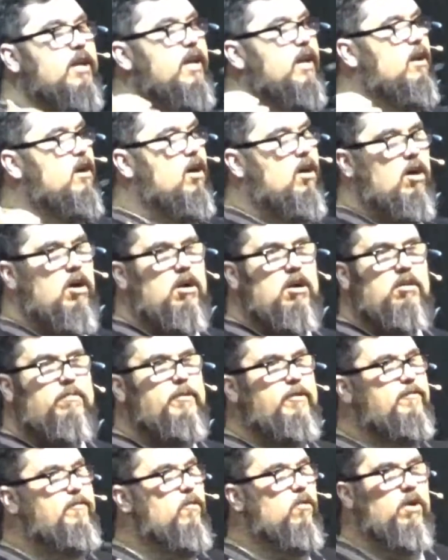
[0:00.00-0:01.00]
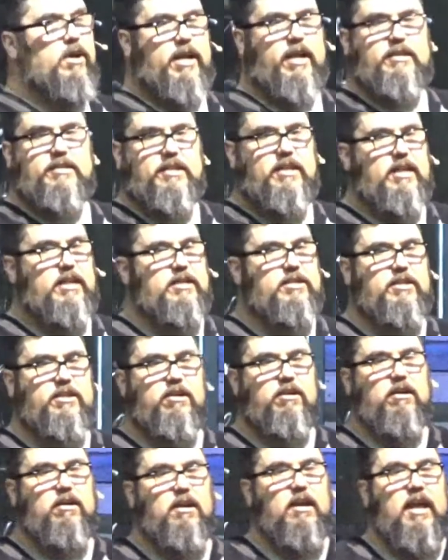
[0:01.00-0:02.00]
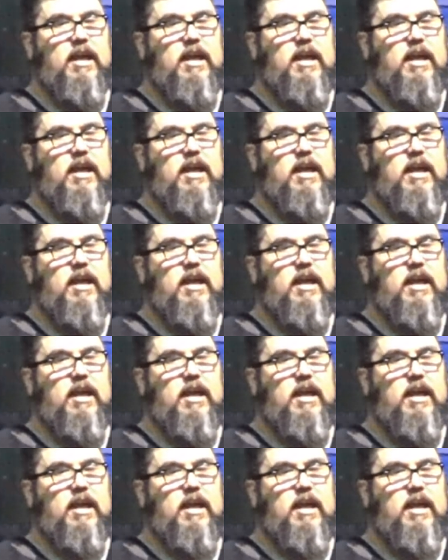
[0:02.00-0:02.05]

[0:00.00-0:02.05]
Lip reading: to get harder before it gets easier,